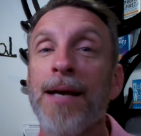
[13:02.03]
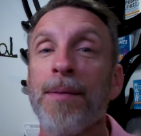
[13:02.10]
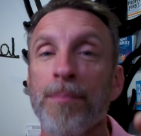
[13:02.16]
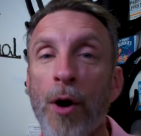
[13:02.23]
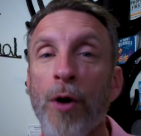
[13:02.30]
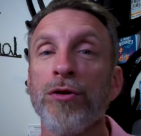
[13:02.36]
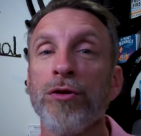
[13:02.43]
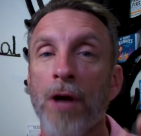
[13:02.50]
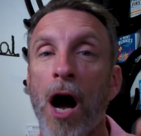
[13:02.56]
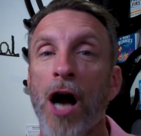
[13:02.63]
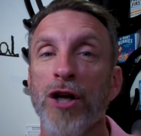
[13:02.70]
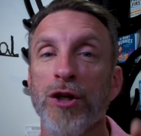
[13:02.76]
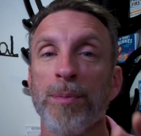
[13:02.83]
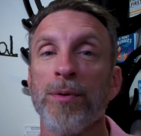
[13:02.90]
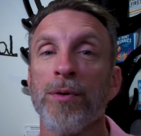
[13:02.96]
most
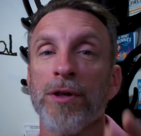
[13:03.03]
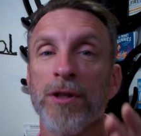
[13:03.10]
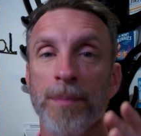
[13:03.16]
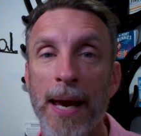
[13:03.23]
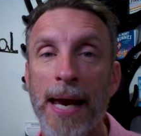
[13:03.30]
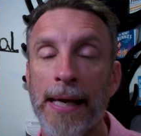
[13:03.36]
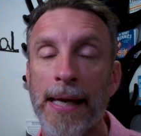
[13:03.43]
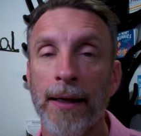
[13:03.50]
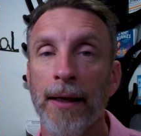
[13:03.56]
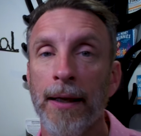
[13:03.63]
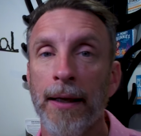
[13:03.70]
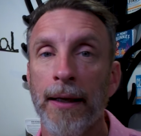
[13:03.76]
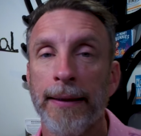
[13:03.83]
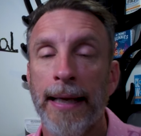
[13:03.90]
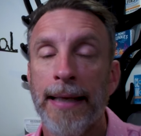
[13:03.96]
entrepreneurs make.
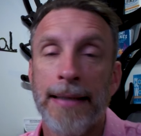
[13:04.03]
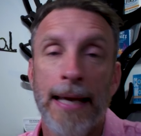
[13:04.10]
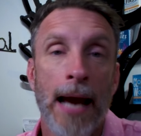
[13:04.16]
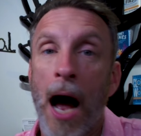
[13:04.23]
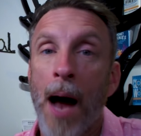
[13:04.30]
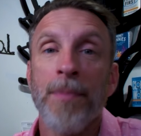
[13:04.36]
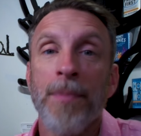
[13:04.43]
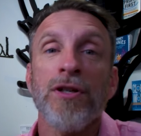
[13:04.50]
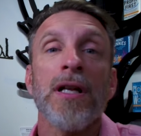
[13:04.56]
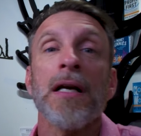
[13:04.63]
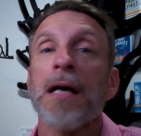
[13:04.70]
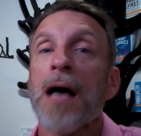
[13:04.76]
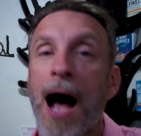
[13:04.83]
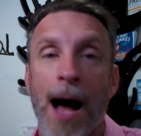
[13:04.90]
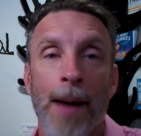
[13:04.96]
They say, I'm just gonna
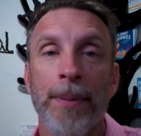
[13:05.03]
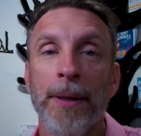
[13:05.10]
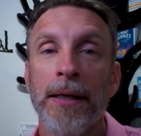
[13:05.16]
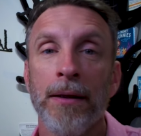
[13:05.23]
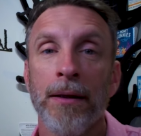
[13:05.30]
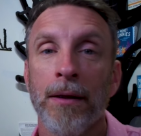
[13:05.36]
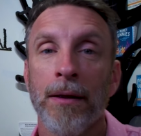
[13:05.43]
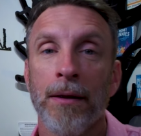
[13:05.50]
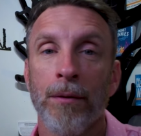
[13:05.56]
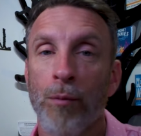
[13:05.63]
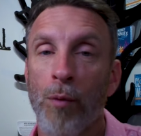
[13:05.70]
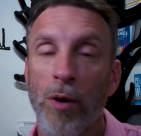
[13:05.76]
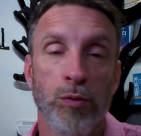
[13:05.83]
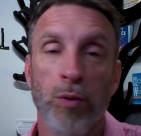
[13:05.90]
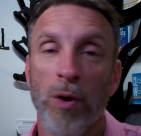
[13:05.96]
copy
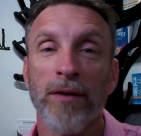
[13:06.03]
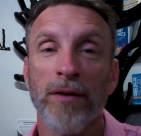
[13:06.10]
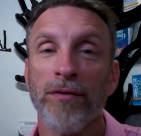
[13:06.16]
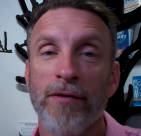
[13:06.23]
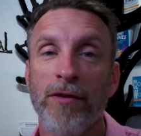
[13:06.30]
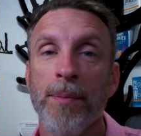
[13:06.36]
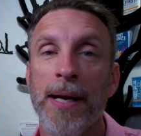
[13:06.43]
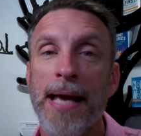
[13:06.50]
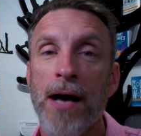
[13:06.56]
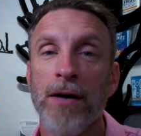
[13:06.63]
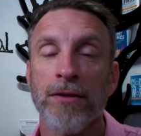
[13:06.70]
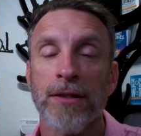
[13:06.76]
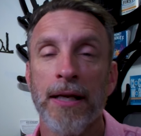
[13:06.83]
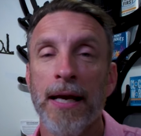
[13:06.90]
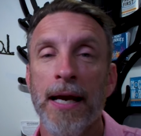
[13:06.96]
what's working for everybody else.
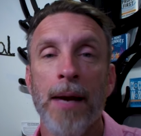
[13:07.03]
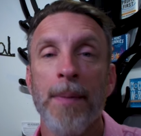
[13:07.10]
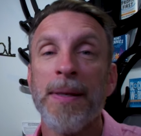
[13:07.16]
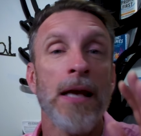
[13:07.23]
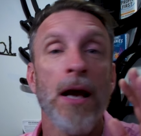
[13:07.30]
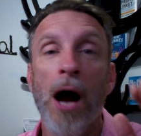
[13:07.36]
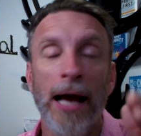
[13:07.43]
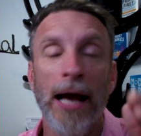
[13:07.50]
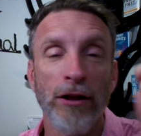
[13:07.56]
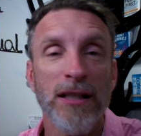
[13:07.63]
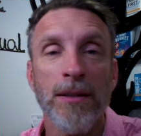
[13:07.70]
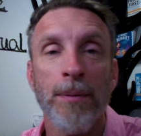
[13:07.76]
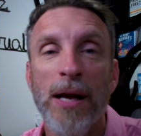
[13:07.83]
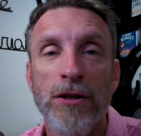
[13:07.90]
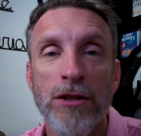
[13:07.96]
I mean, I look at
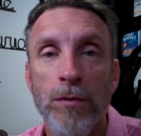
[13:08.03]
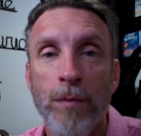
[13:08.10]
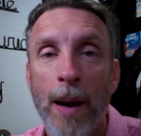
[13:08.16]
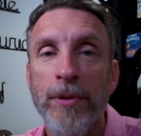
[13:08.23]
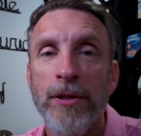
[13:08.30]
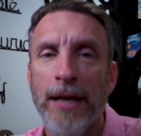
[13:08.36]
someone else's website,